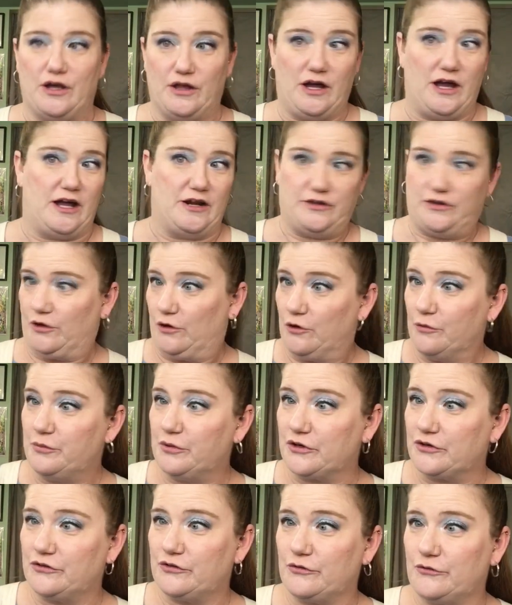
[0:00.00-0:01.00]
At the Oak
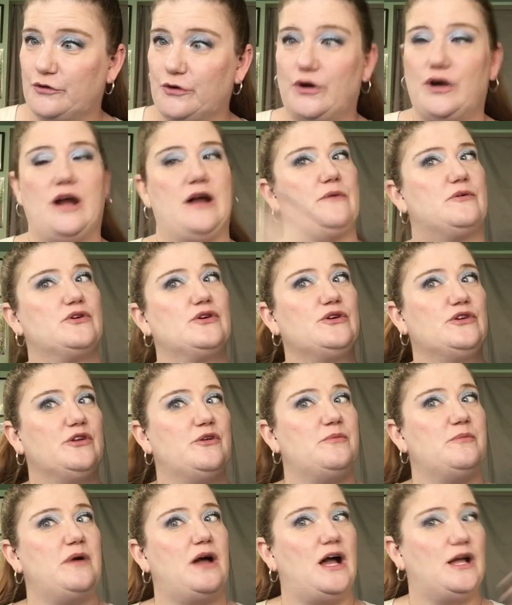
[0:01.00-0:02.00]
Brook Sephora, I returned
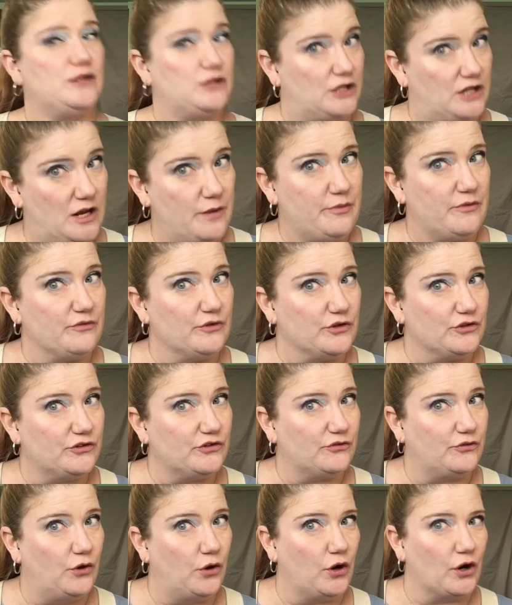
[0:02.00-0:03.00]
them at the Naperville
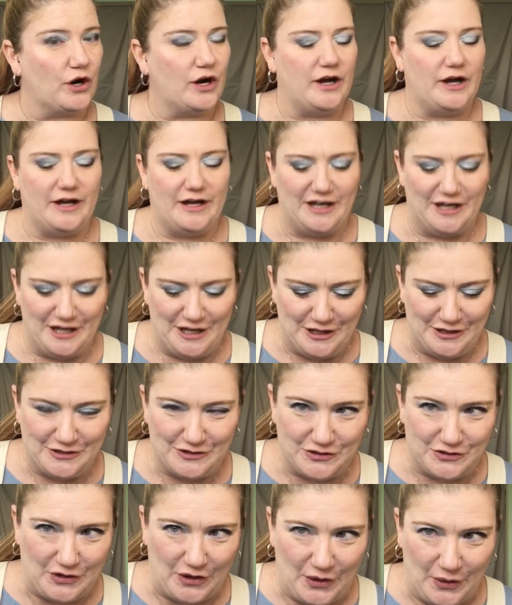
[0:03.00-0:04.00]
Sephora.
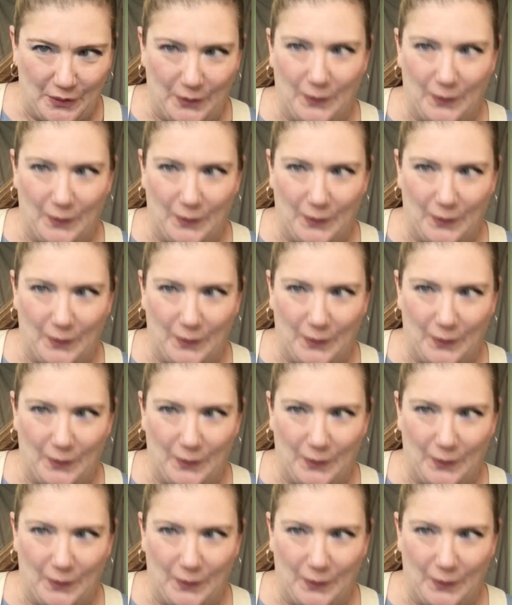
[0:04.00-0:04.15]
So